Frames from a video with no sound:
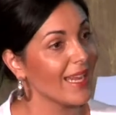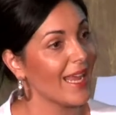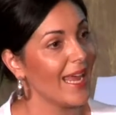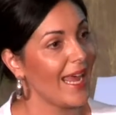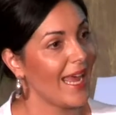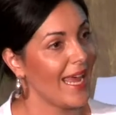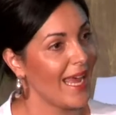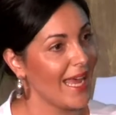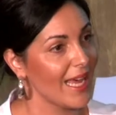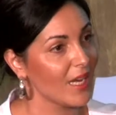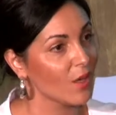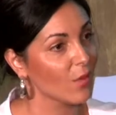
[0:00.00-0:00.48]

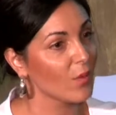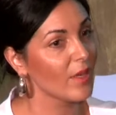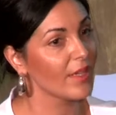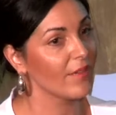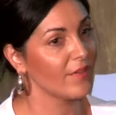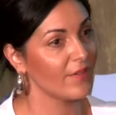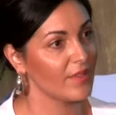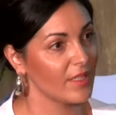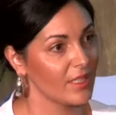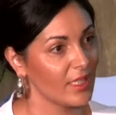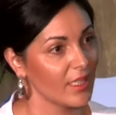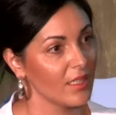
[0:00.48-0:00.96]
How do we
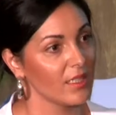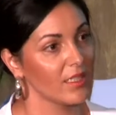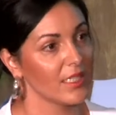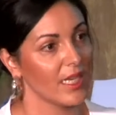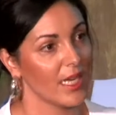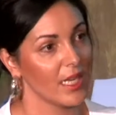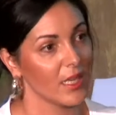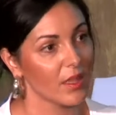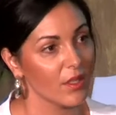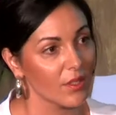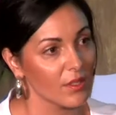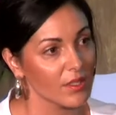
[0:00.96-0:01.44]

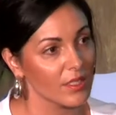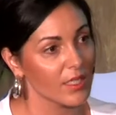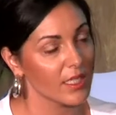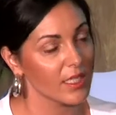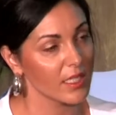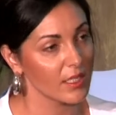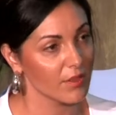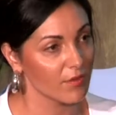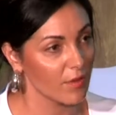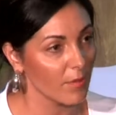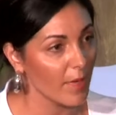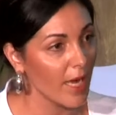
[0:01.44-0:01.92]
facilitate those
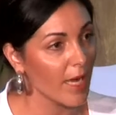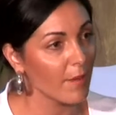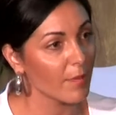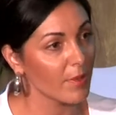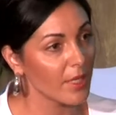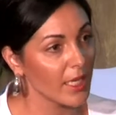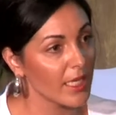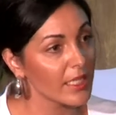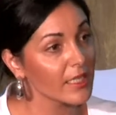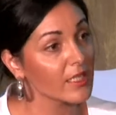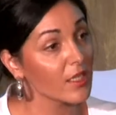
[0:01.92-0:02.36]
things from happening?